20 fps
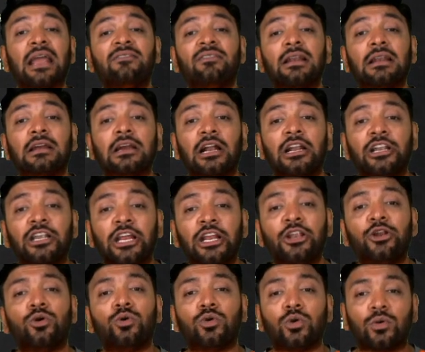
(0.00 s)
will
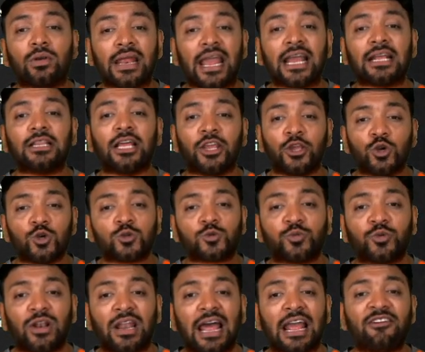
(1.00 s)
continue to take the
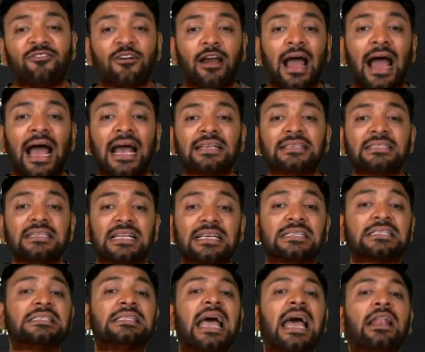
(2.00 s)
useful life as less
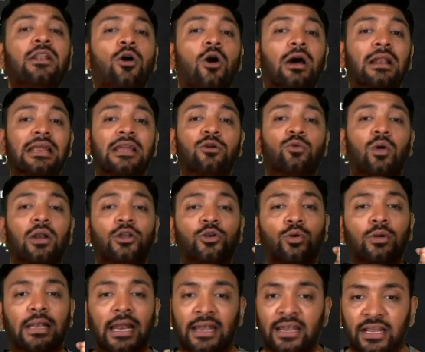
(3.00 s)
than or equal to
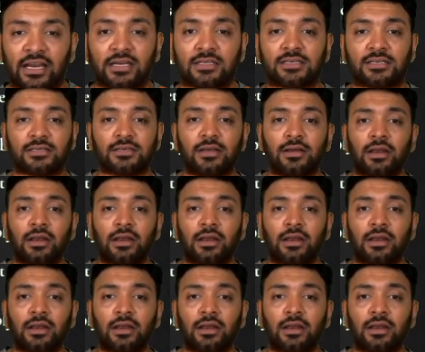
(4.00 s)
10 years.